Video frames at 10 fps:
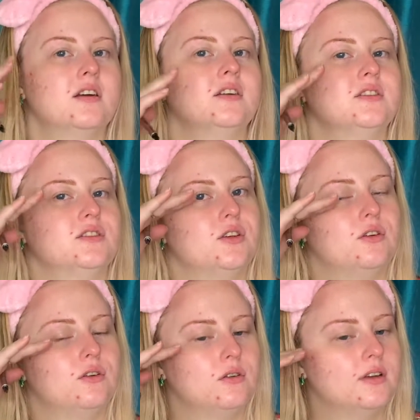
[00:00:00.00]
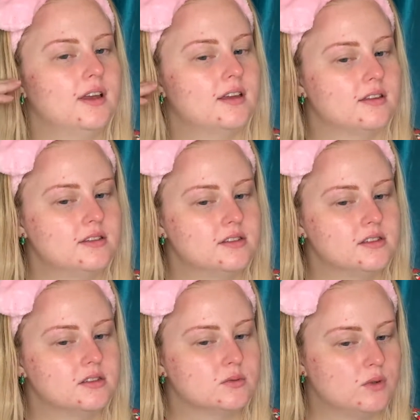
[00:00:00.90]
So yeah, this
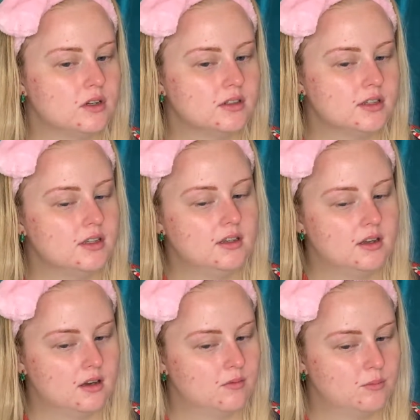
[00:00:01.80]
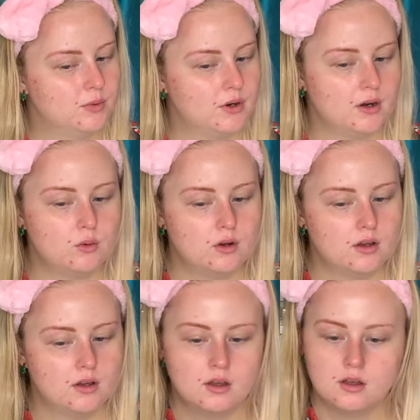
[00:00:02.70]
is what the brow
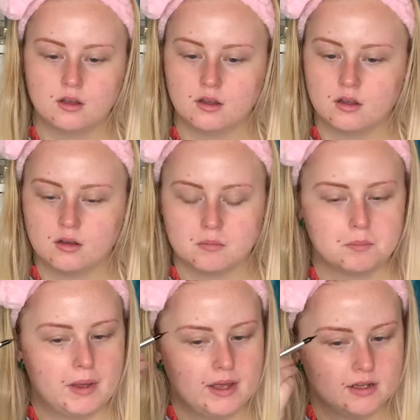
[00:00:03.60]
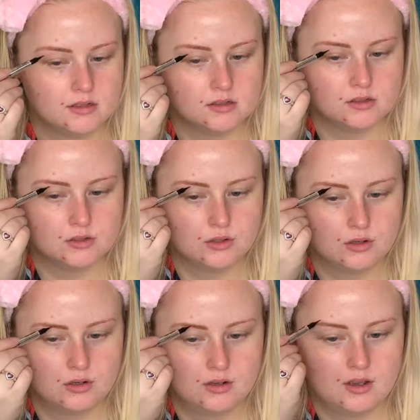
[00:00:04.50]
pen's done.